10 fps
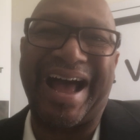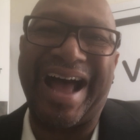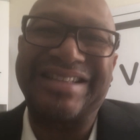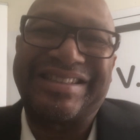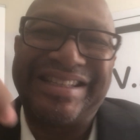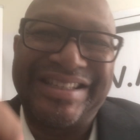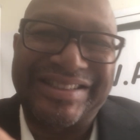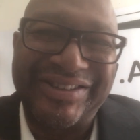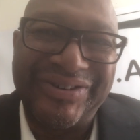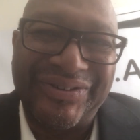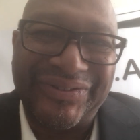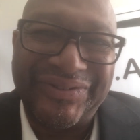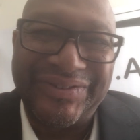I'll see you soon.